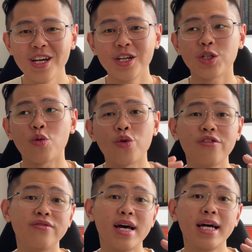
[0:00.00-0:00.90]
So
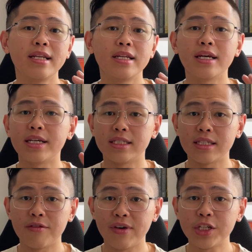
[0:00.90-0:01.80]
with that, it's
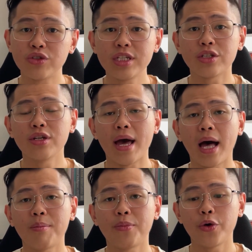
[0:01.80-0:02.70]
eventually is going to
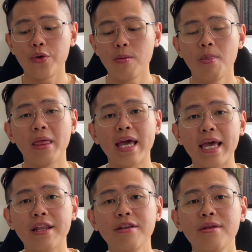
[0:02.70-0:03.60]
help you
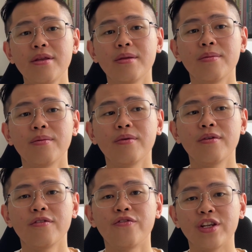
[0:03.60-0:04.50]
in
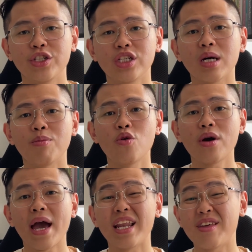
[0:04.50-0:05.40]
finishing a
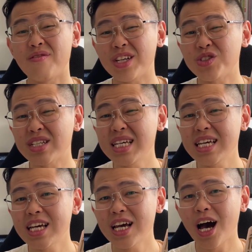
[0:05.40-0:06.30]
book and eventually,
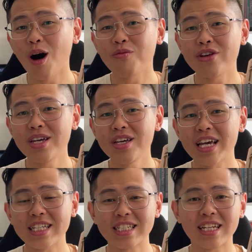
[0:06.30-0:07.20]
hopefully,
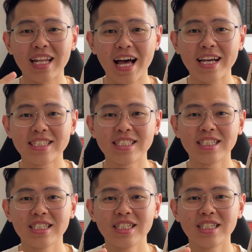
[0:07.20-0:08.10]
internalize
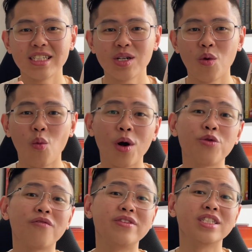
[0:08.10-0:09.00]

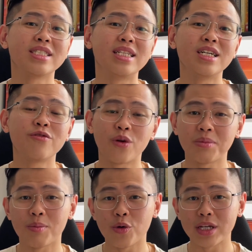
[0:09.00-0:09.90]
what you have just learned
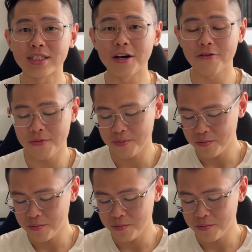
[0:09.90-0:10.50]
from the book itself.